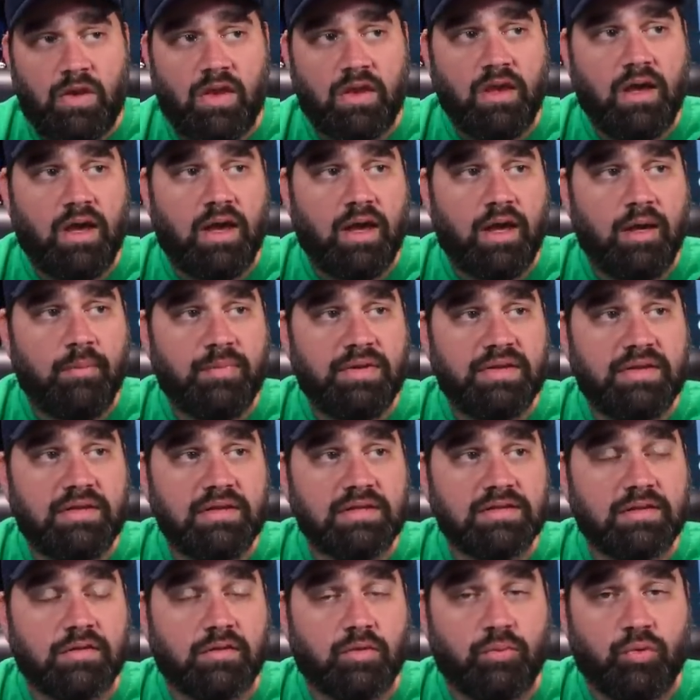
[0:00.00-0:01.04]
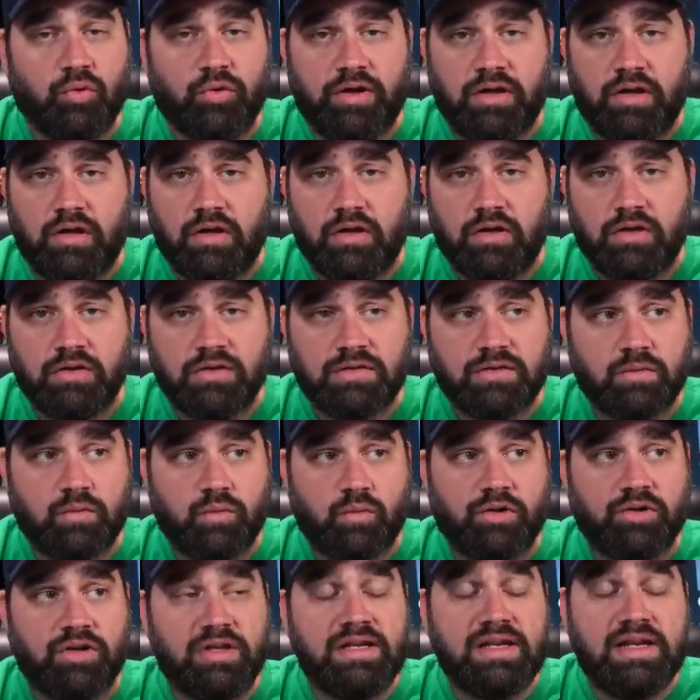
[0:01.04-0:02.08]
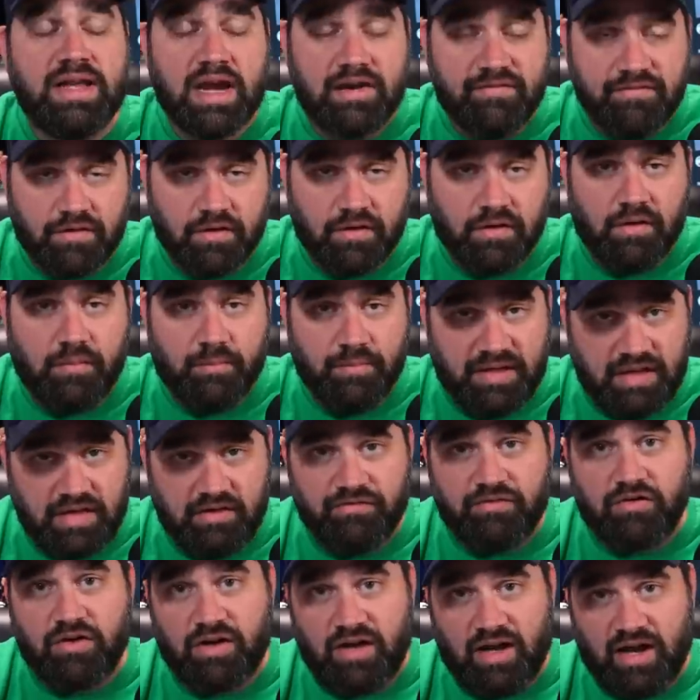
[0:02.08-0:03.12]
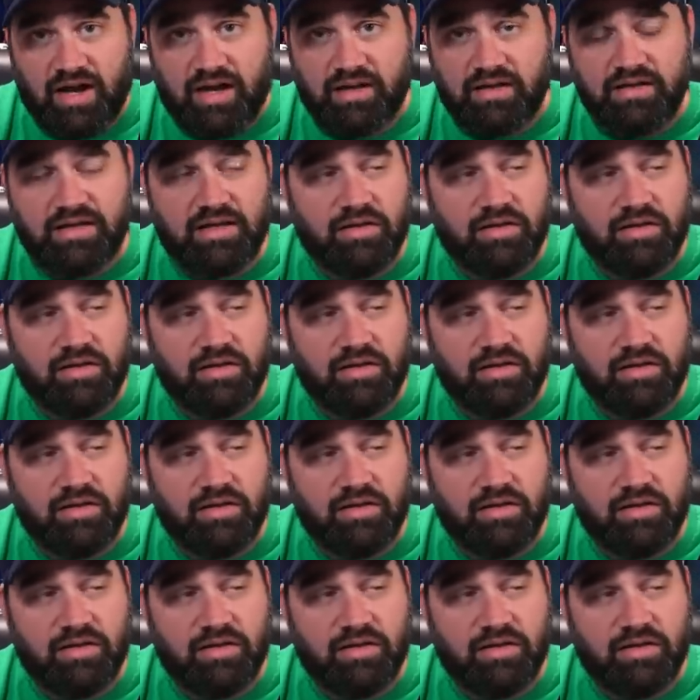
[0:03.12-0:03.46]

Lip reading: But this little boy of yours will never be forgotten.